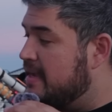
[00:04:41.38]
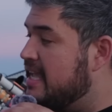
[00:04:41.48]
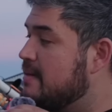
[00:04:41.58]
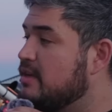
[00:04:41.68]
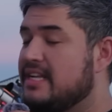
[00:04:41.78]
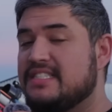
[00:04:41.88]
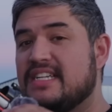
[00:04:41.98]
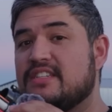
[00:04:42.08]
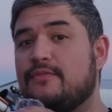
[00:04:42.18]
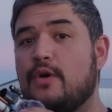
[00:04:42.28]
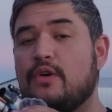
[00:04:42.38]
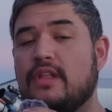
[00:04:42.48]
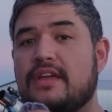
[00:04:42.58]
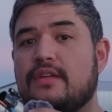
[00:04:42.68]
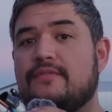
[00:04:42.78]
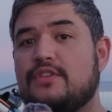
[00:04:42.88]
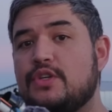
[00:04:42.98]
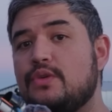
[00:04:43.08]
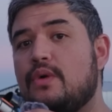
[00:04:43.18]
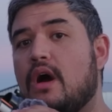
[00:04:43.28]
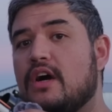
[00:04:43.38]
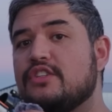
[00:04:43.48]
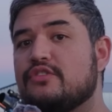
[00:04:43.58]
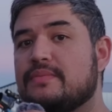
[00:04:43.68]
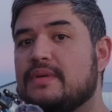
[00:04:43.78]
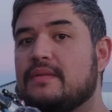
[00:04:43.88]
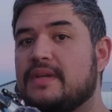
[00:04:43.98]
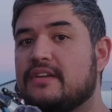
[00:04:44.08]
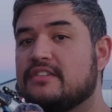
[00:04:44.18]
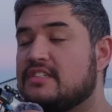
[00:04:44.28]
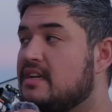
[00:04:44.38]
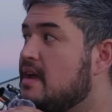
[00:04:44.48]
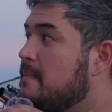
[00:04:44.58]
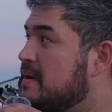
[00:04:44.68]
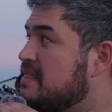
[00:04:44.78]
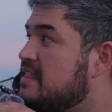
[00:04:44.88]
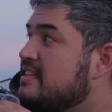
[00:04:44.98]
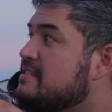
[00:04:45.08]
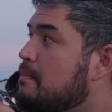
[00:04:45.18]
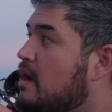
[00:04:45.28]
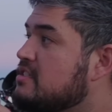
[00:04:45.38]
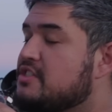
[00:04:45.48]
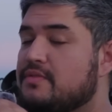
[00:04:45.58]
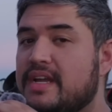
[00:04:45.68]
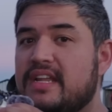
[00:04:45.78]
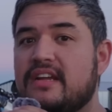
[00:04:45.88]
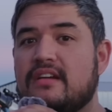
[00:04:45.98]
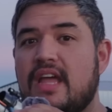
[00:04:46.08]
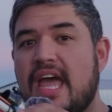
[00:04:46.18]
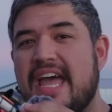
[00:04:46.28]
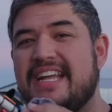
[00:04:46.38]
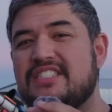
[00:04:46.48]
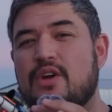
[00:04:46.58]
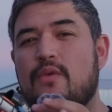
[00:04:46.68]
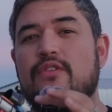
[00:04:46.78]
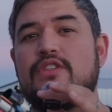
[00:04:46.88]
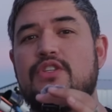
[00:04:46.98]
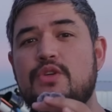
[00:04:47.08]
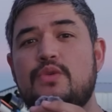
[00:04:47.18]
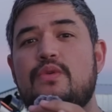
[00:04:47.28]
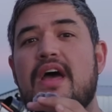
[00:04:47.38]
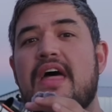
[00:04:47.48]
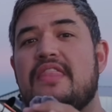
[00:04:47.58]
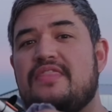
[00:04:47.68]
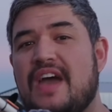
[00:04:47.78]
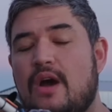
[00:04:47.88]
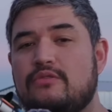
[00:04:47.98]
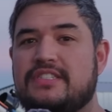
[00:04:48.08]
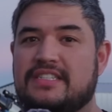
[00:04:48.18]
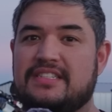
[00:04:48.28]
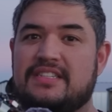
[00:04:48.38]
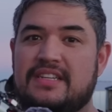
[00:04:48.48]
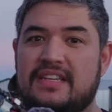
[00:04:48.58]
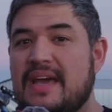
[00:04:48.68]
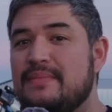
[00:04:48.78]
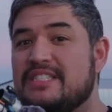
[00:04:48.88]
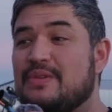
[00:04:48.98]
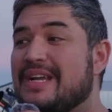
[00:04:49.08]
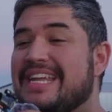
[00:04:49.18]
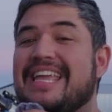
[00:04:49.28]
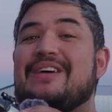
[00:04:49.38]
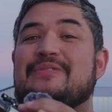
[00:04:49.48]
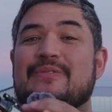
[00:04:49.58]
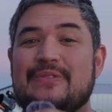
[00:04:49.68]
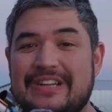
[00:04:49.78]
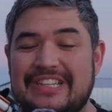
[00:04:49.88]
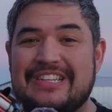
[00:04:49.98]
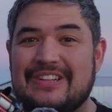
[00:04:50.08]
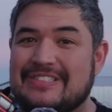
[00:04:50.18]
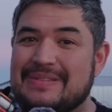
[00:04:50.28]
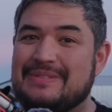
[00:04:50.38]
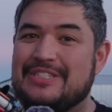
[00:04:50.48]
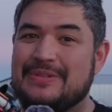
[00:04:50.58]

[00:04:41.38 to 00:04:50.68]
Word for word: My camera lens has a focal length of 200 millimeters, but this monster right here has over 2,000. That means we're going to get really close up to